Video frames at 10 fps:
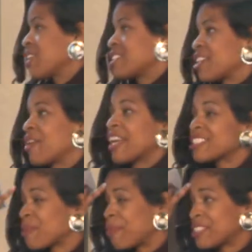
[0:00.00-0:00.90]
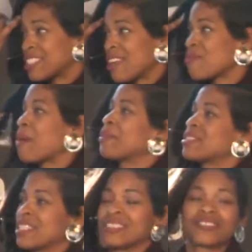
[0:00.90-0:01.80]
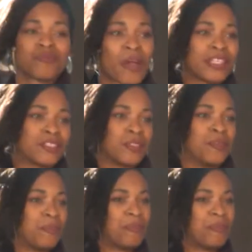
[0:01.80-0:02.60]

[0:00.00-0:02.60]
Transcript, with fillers: So here's a picture that represents Rachel.